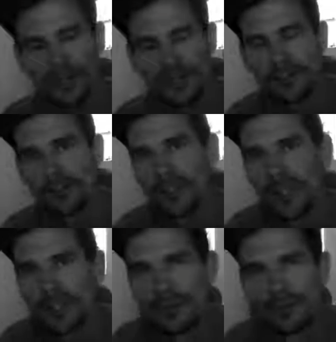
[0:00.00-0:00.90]
she's
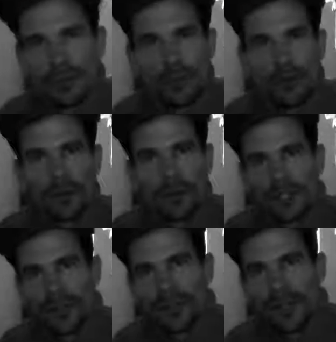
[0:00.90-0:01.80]
busy, move on
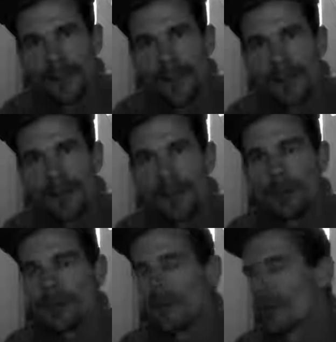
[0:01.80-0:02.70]
please. Even though
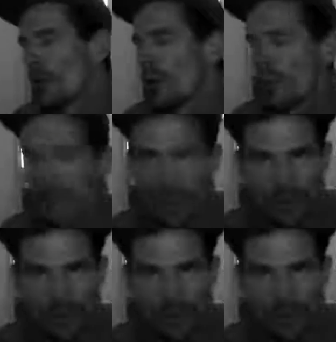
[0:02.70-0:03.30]
people travelled all around